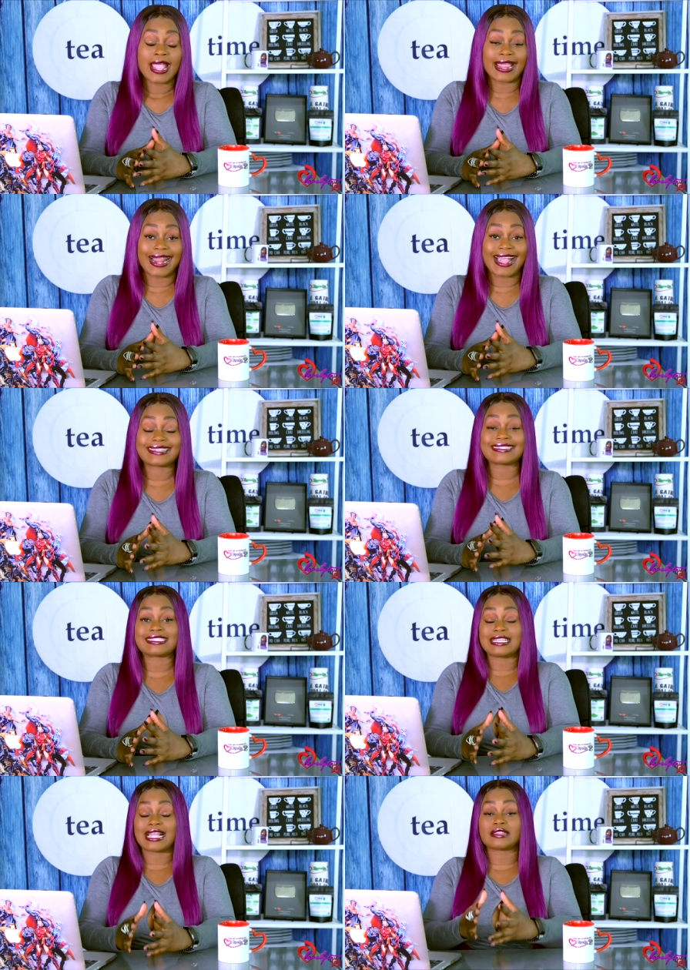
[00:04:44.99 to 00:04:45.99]
And I can
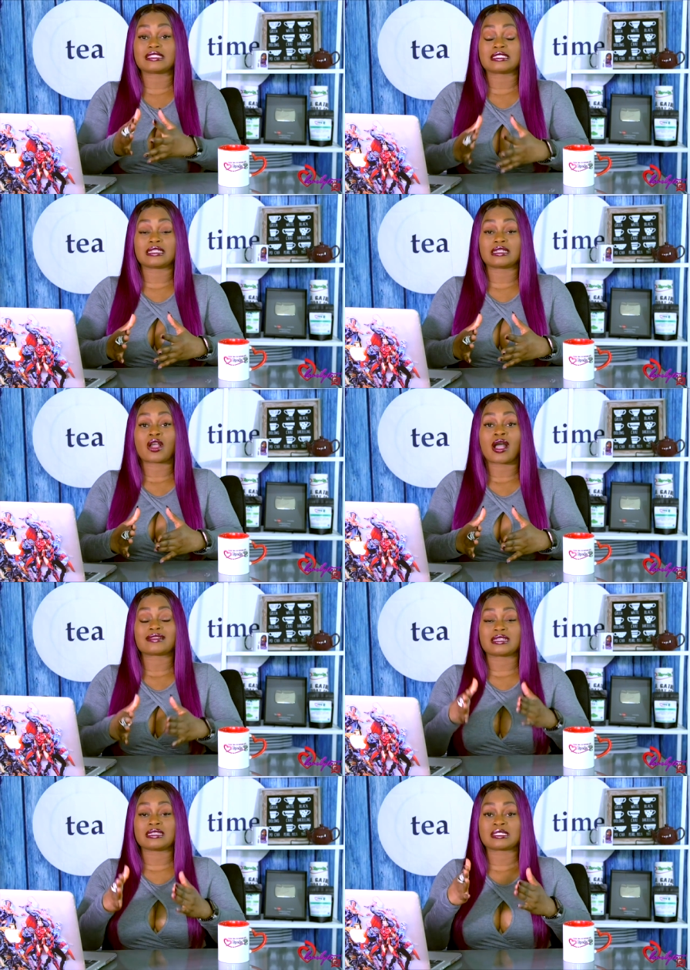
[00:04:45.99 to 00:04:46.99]
see how this is going to
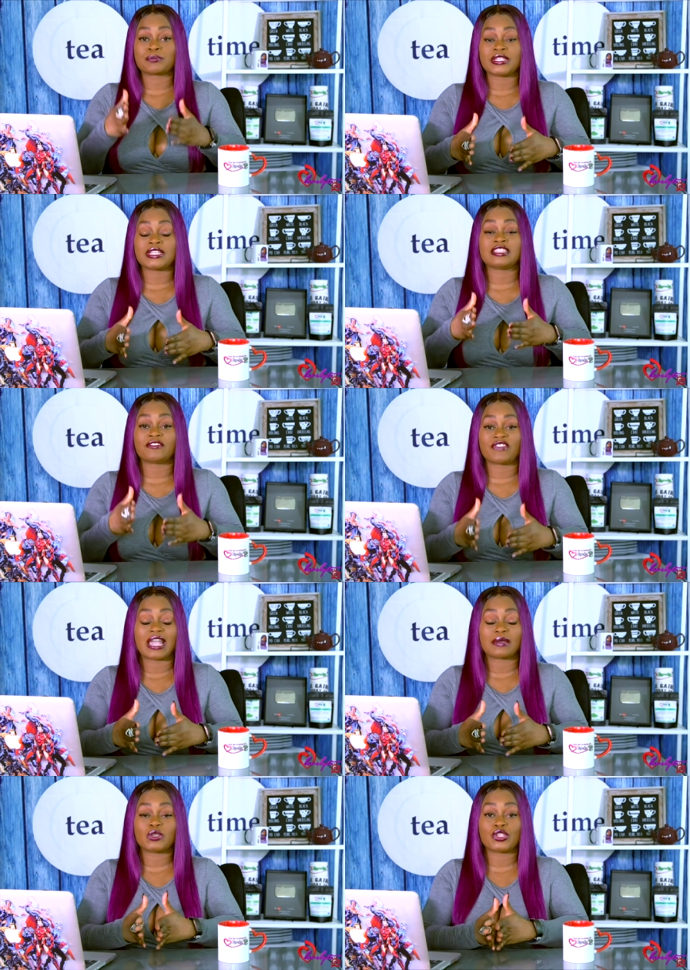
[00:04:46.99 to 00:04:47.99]
cause a split in the
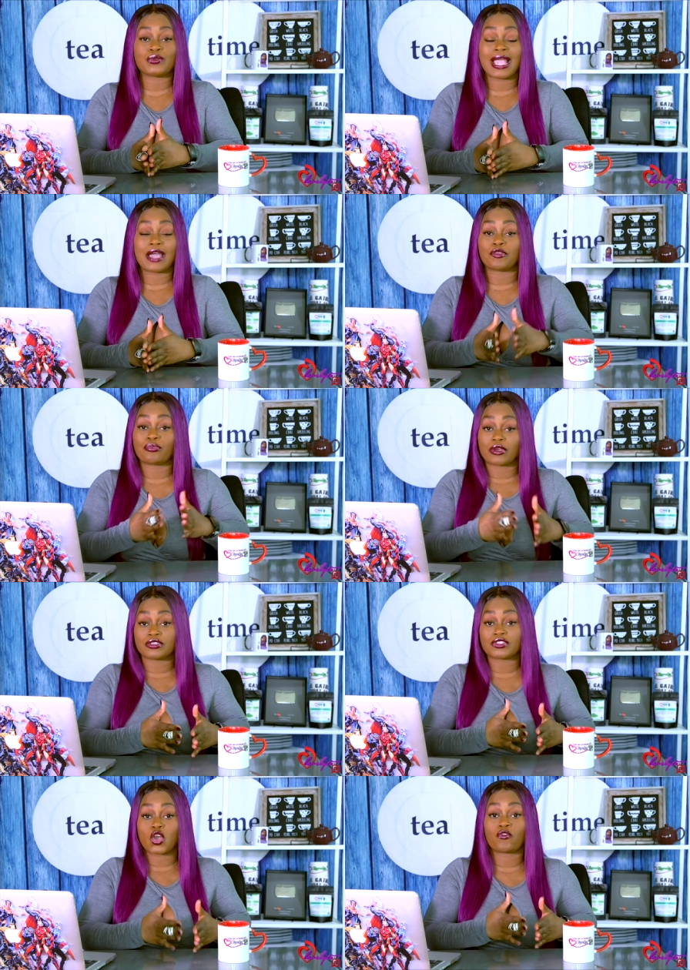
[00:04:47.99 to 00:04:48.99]
family where you have the
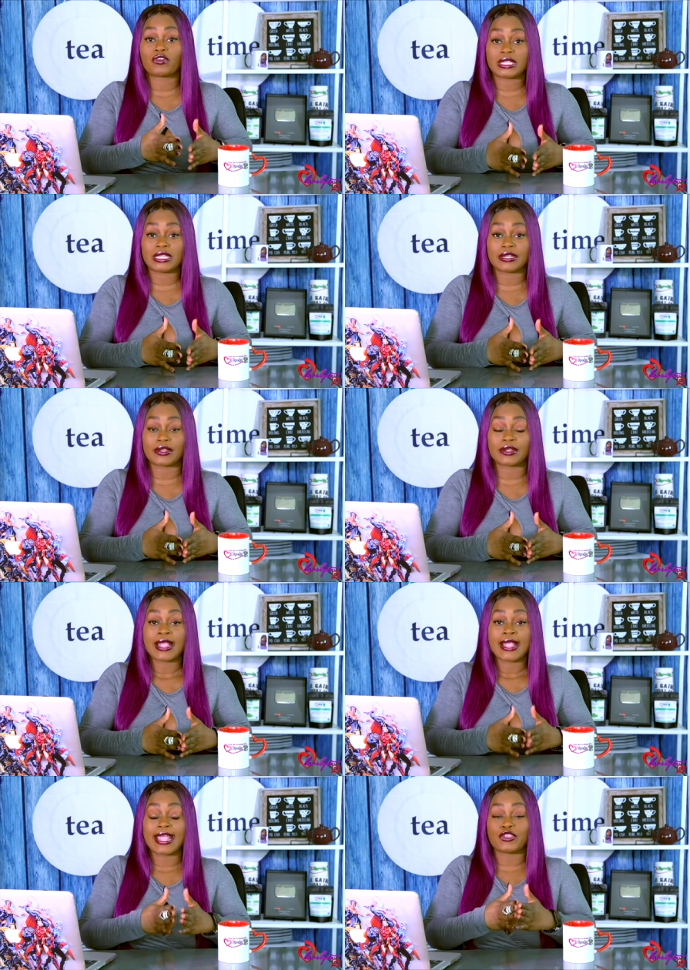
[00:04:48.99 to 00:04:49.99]
brothers over here
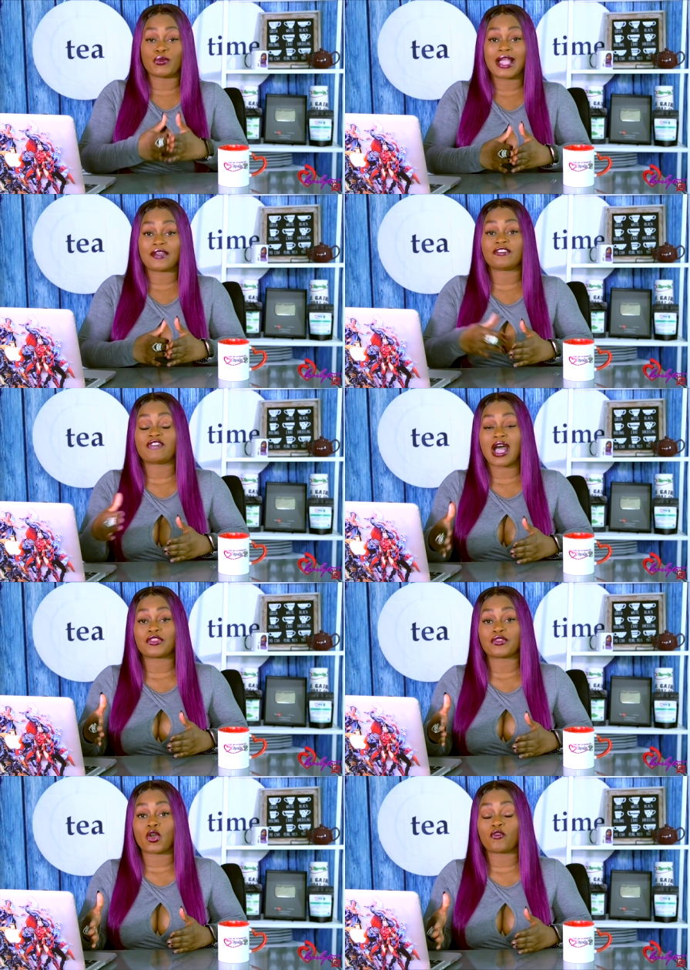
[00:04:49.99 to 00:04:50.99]
and you have the
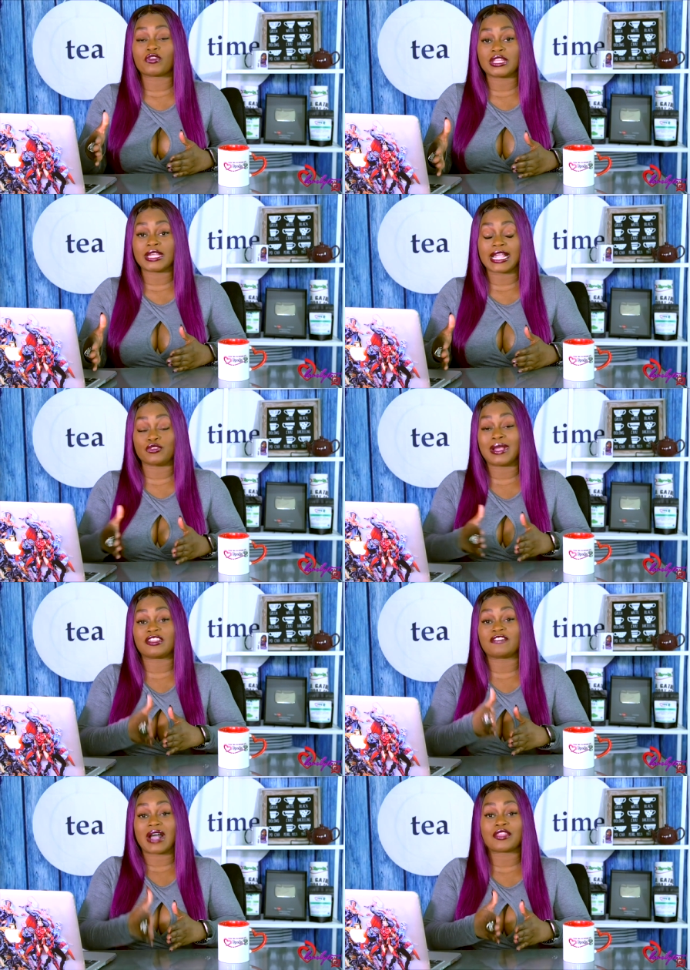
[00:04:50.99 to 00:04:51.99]
father over there and you have
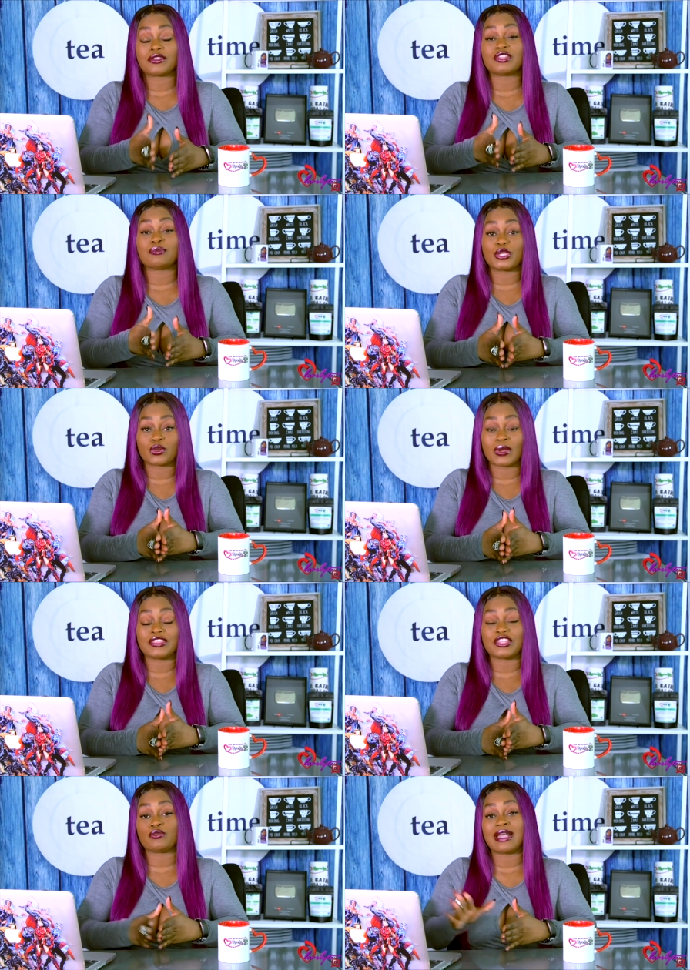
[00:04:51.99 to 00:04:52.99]
the father in the middle
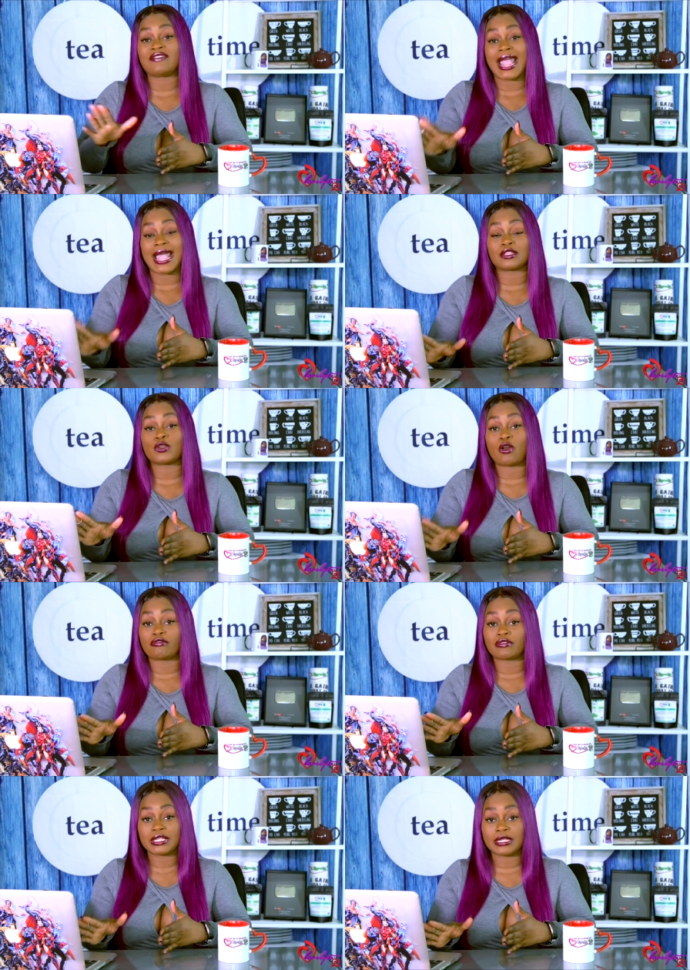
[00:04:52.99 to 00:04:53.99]
and then you have Alan
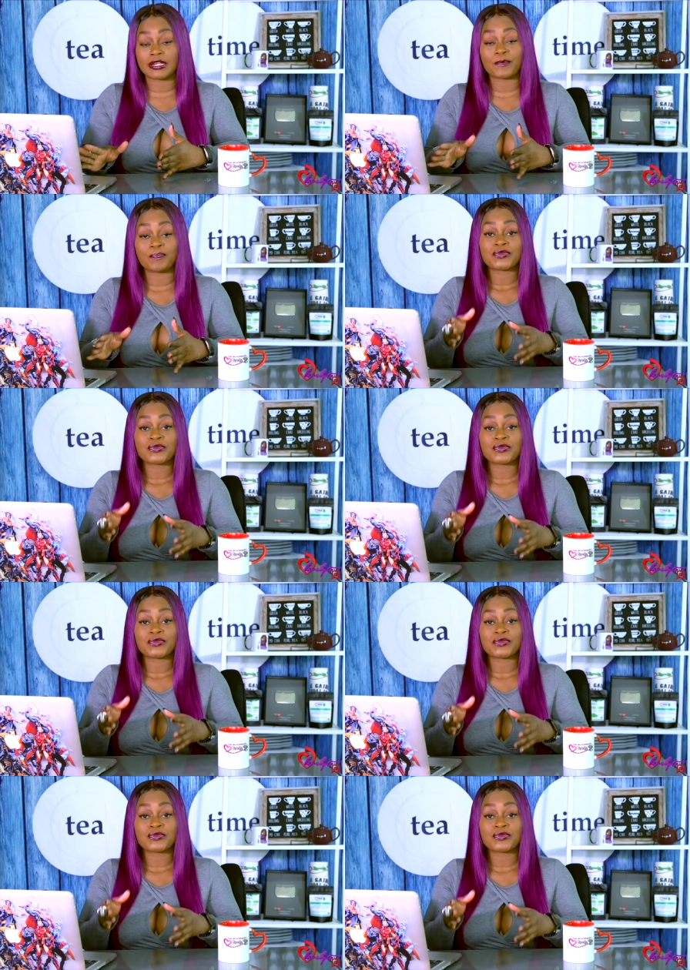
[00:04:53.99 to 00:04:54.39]
over here.